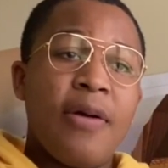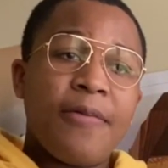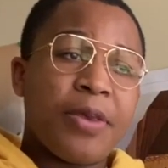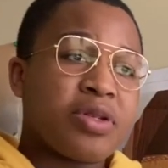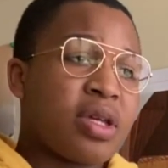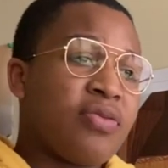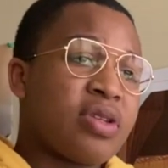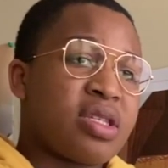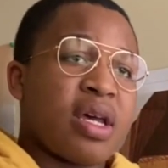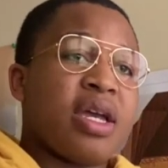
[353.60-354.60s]
There's even
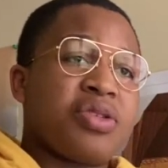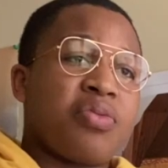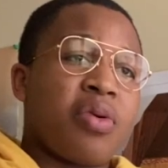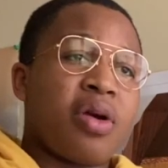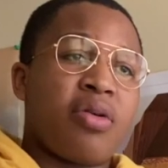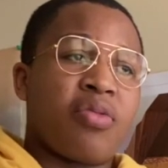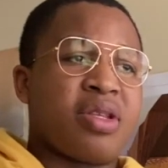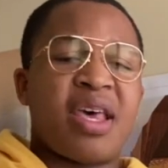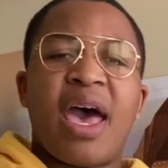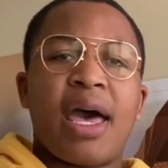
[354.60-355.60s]
sites with
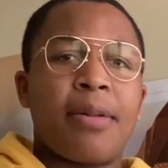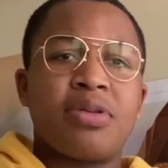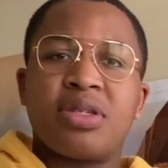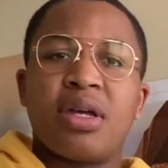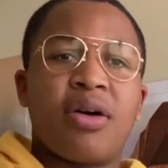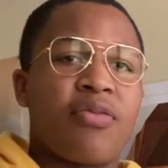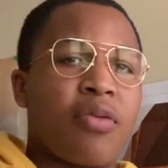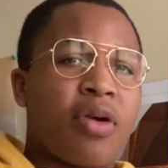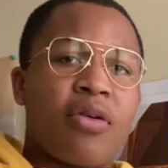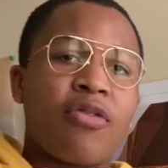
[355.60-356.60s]
tab stuff
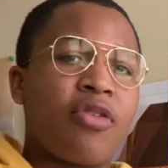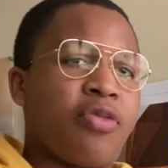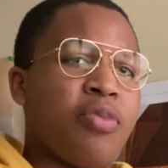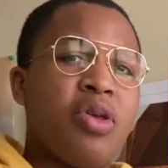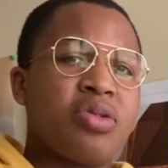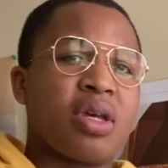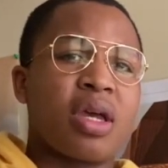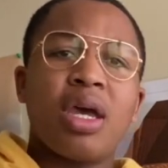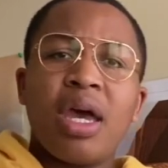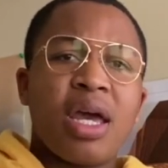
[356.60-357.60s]
with music.
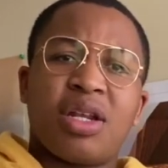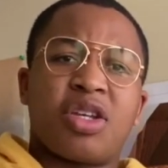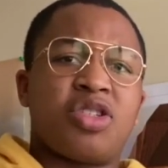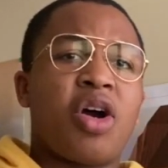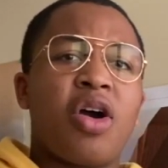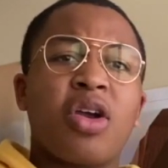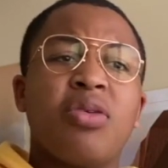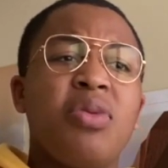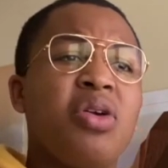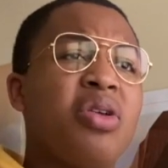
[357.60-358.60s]
And the guitar
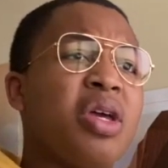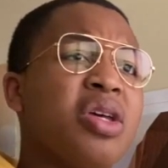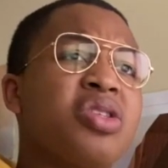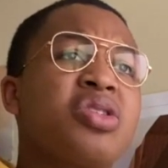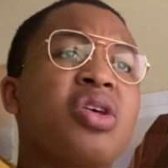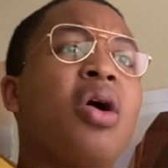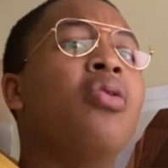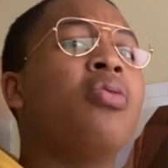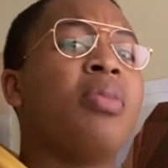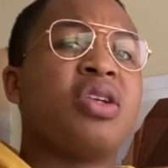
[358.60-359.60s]
community is
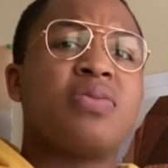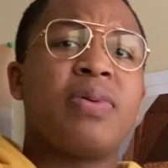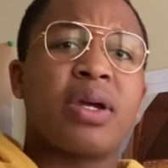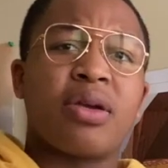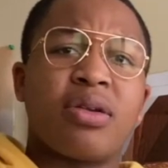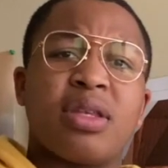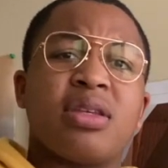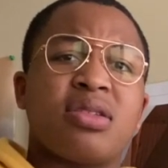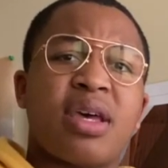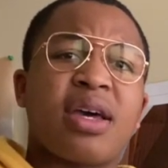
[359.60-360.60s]
so much bigger than the
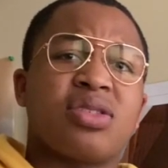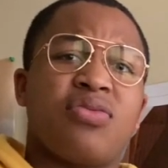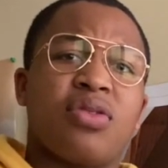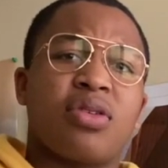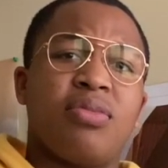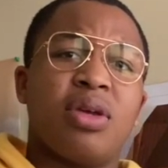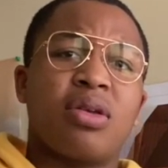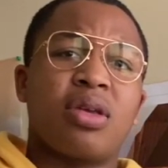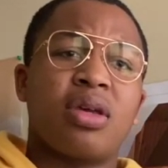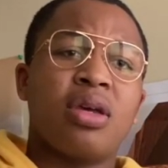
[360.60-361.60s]
saxophone
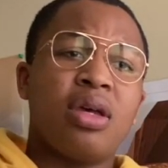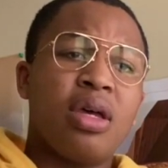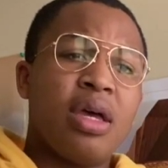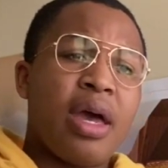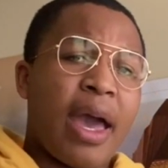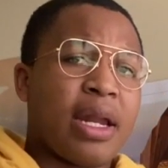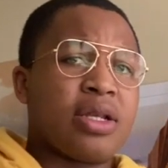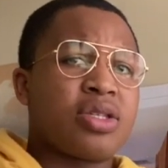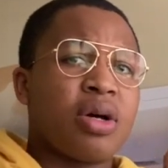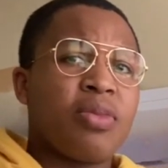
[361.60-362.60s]
community. And it's
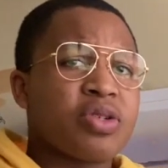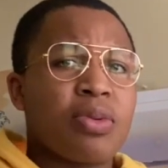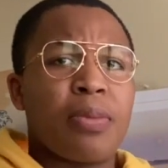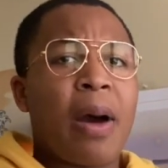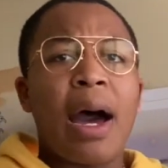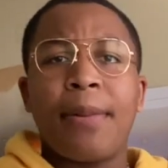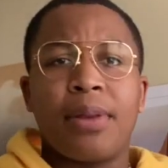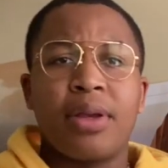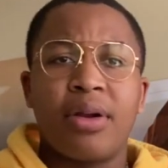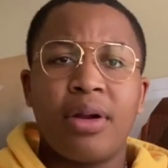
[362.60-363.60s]
so much more popular.
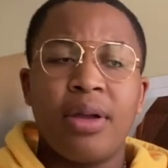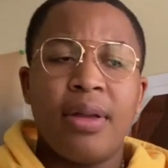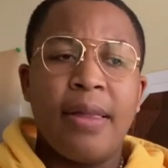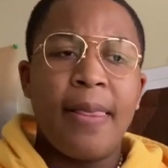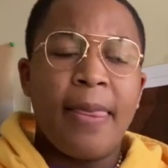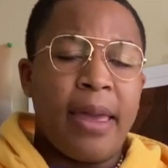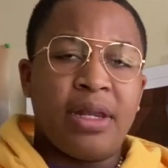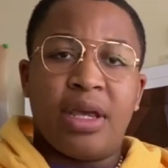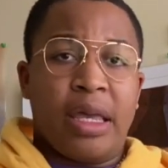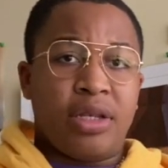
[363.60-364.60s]

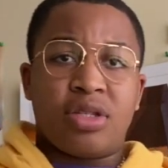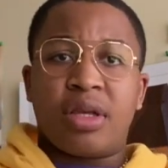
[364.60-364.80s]
And just